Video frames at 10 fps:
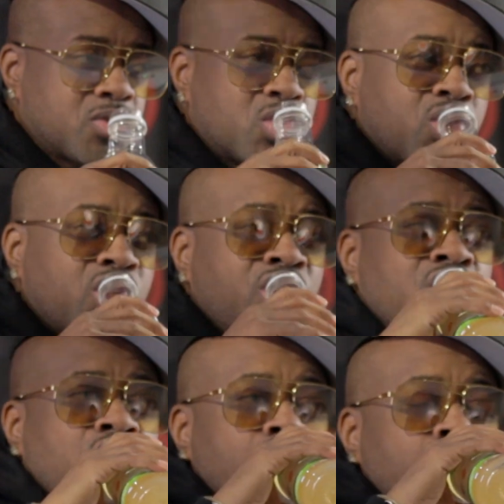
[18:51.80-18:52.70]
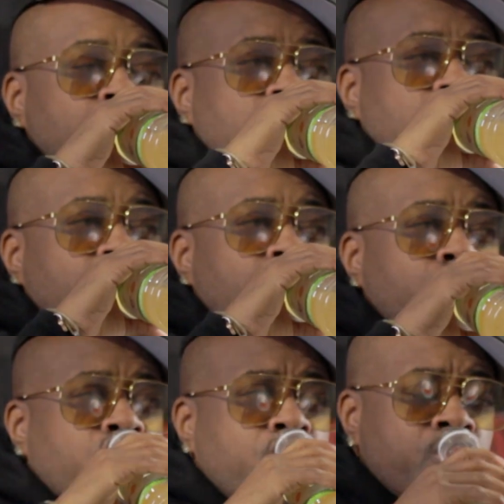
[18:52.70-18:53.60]
be on different reality shows.
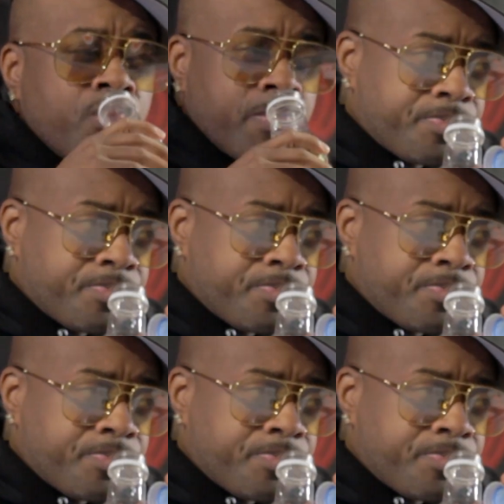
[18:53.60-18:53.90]
One, because